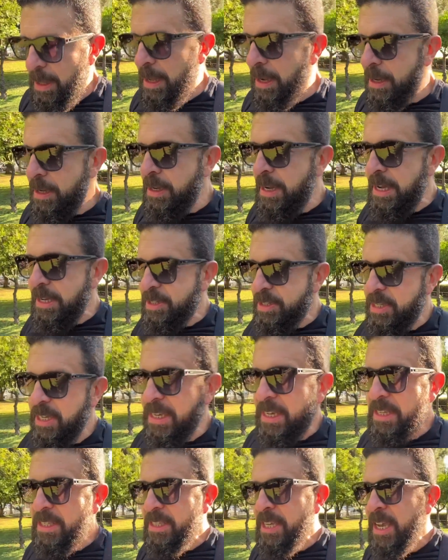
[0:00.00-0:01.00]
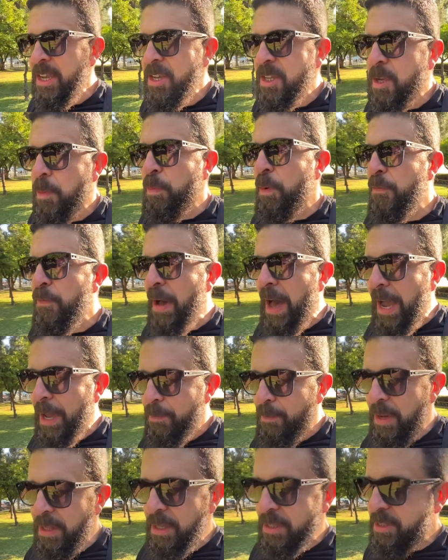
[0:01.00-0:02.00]
needs to continue to
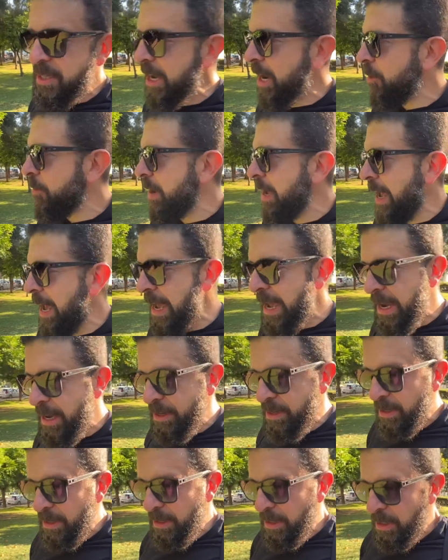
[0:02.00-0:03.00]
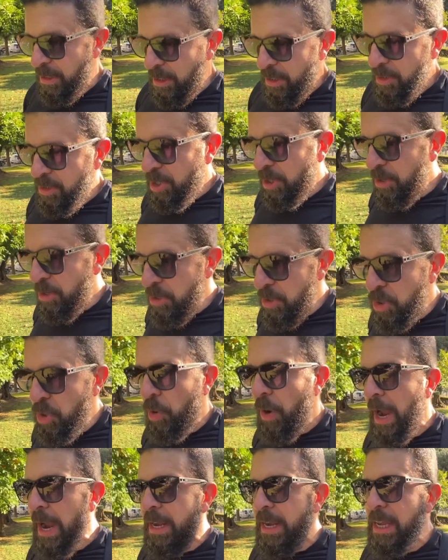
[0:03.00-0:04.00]
provide military aid to
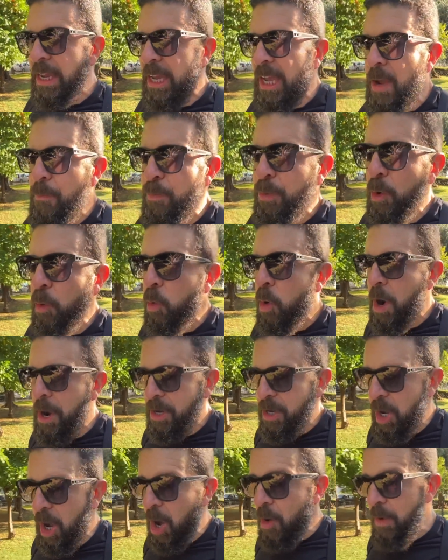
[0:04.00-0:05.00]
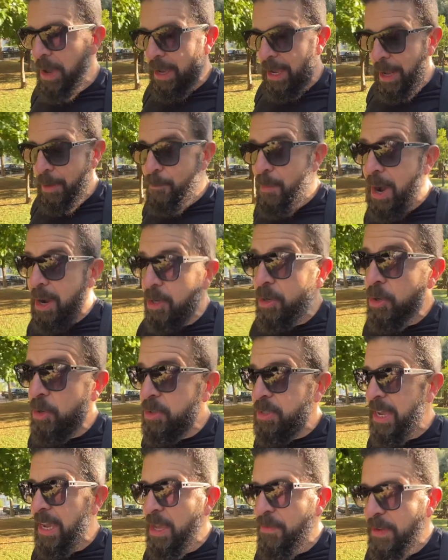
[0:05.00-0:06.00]
Ukraine and keep the war going. And Mark
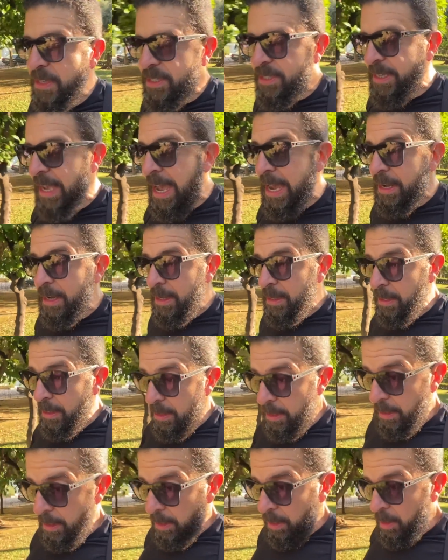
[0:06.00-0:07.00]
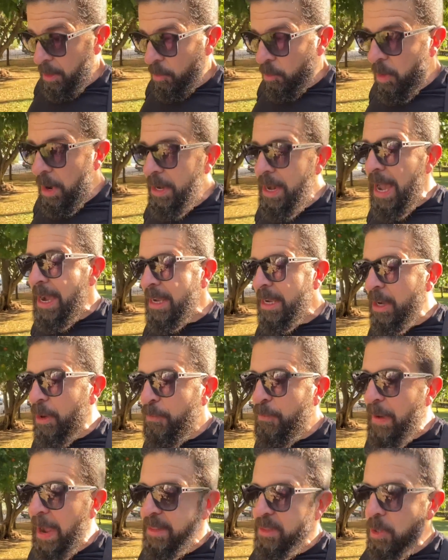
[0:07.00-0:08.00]
Rutte even said, we're not going to
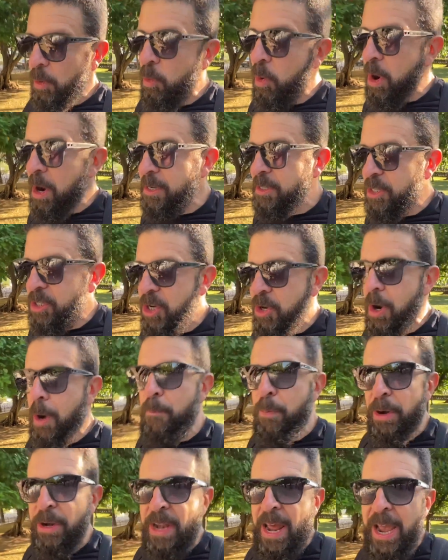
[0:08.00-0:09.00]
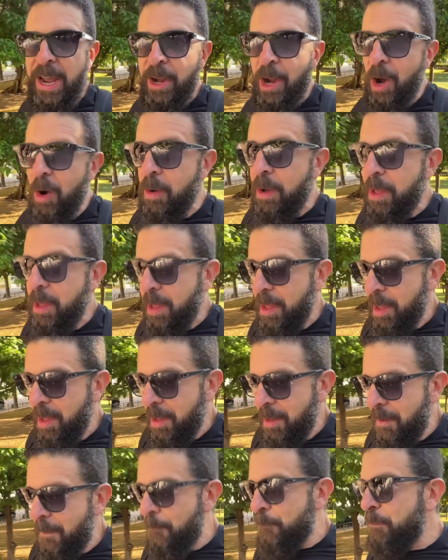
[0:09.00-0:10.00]
fight the war as Europe or NATO,
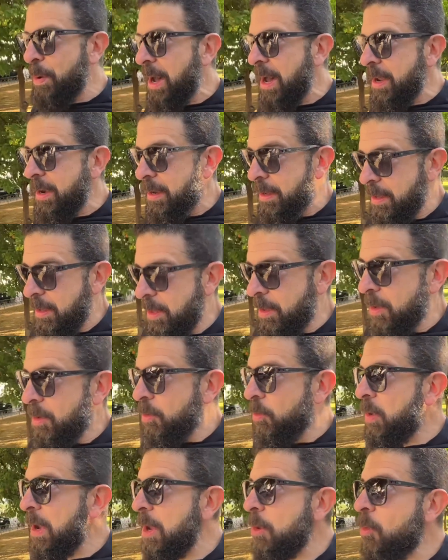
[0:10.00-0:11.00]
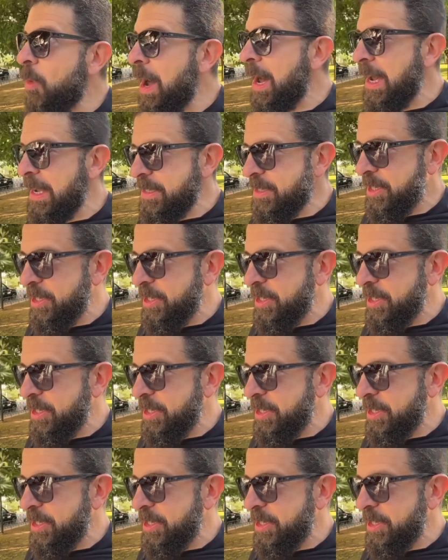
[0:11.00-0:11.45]
but we want